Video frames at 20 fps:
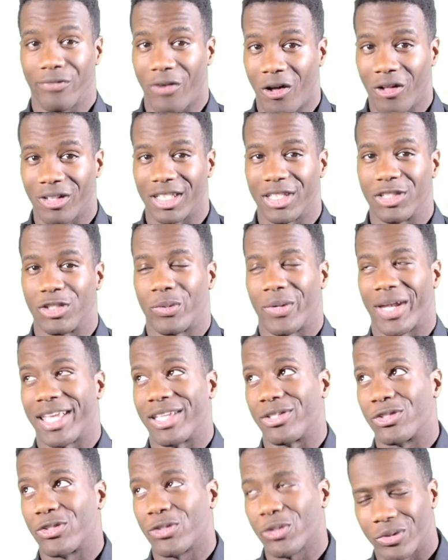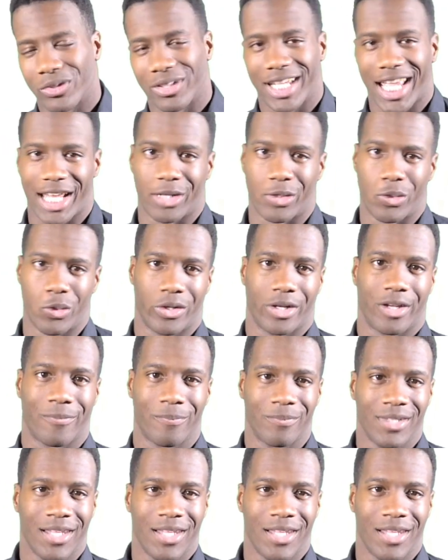fall into a certain category.